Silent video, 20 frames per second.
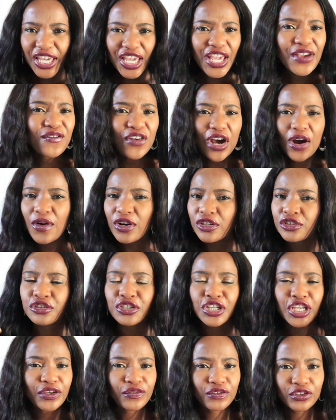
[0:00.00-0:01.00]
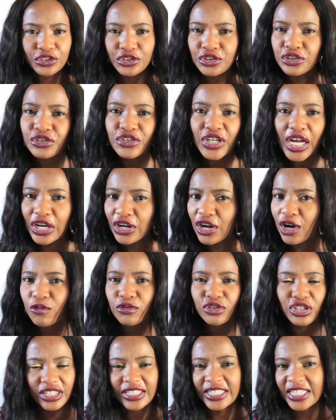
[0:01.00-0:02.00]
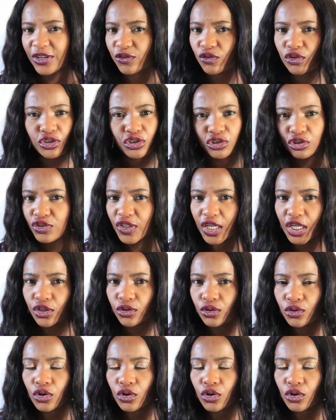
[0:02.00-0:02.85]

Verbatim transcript: if God wants to give you children, God will just give you children.